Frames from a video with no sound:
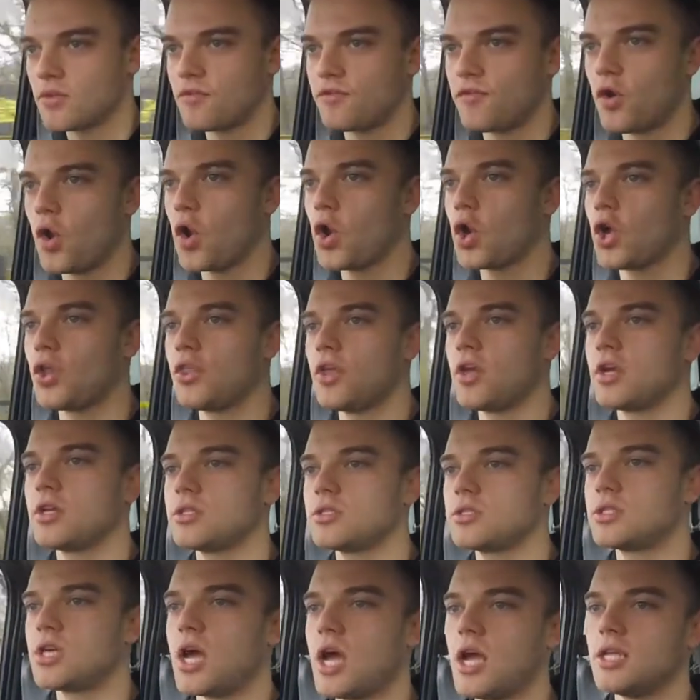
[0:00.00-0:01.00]
vlogger that
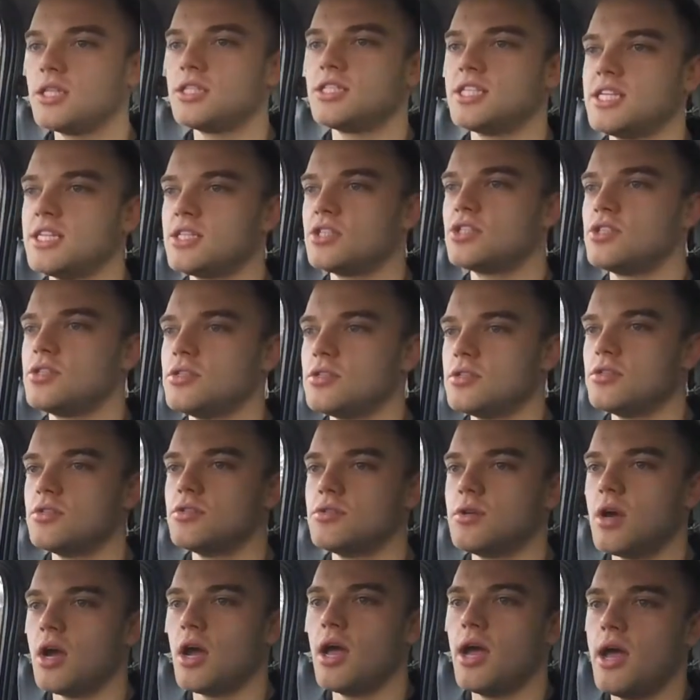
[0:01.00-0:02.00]
turns into
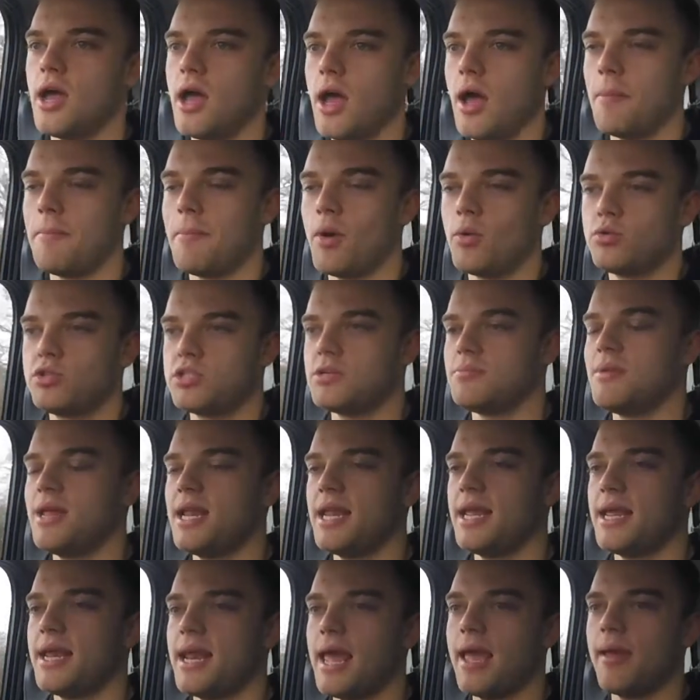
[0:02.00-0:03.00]
a
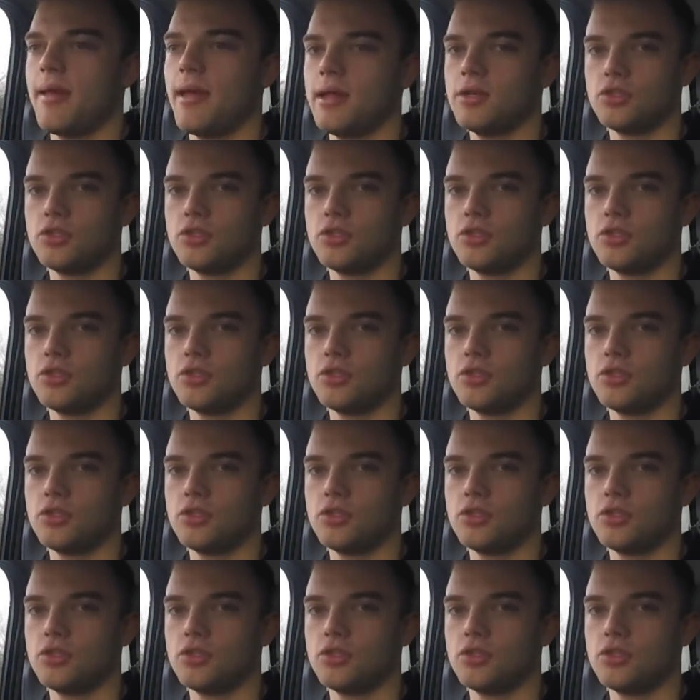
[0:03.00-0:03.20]
multi-millionaire